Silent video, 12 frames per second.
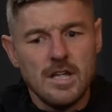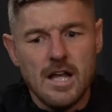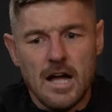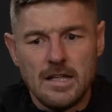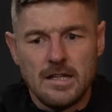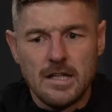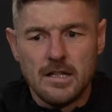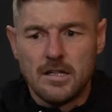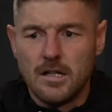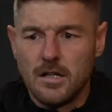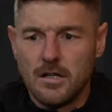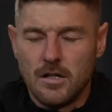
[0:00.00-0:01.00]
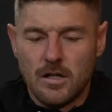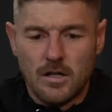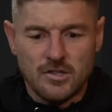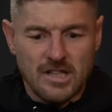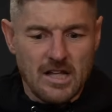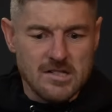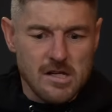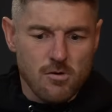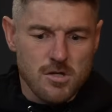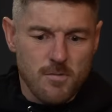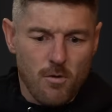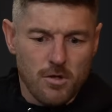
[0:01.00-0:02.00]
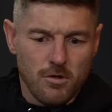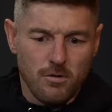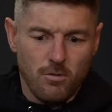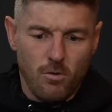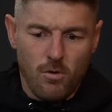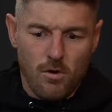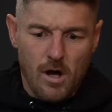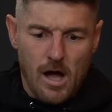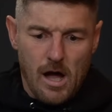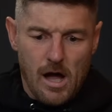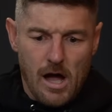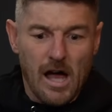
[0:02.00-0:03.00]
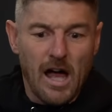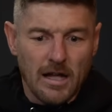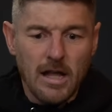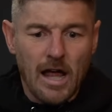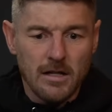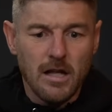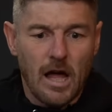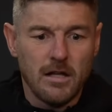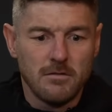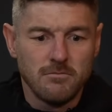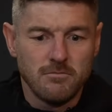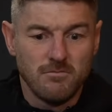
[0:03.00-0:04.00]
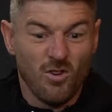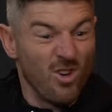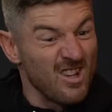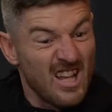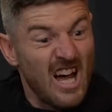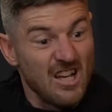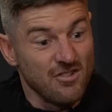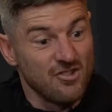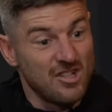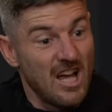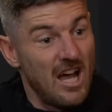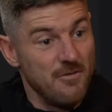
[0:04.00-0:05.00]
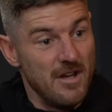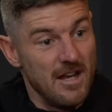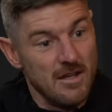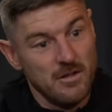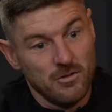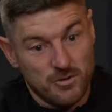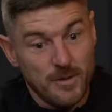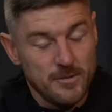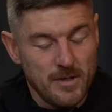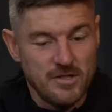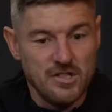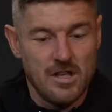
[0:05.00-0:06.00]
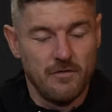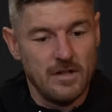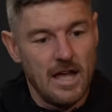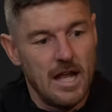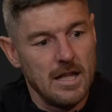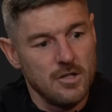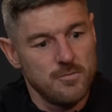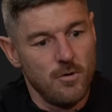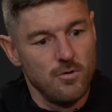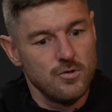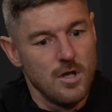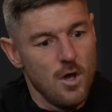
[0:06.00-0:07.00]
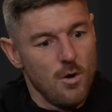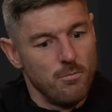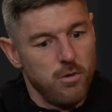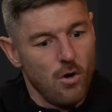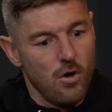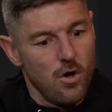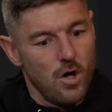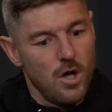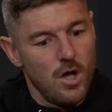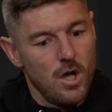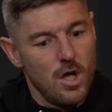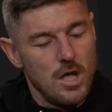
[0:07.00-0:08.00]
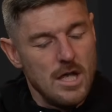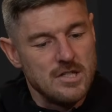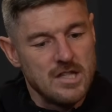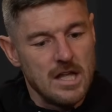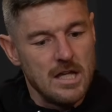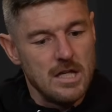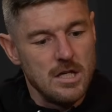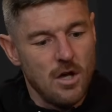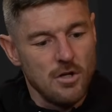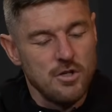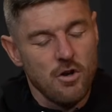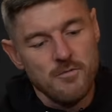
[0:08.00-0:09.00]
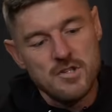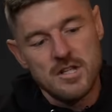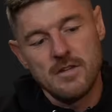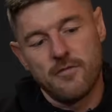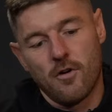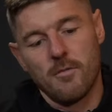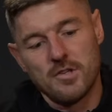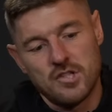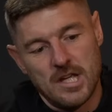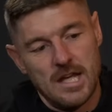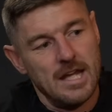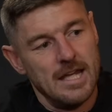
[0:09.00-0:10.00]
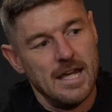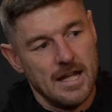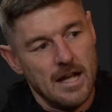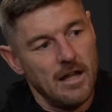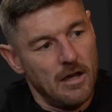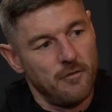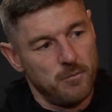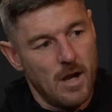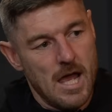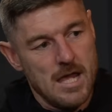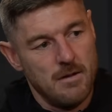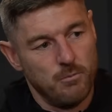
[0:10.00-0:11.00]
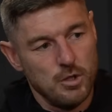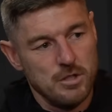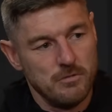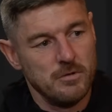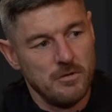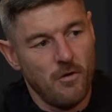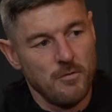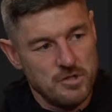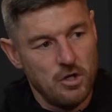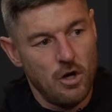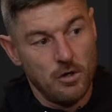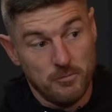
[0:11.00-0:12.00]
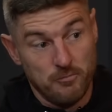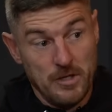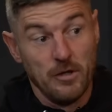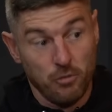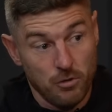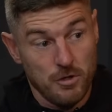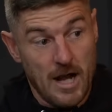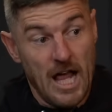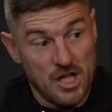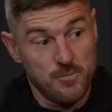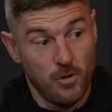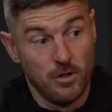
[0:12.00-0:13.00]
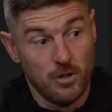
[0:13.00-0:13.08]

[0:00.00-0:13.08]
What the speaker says: thing I think stands out about you, and all of the guys on Sky really, especially yourself and Gary, I suppose, but is that you're obviously from a certain era of playing, but you've obviously got a real good grasp on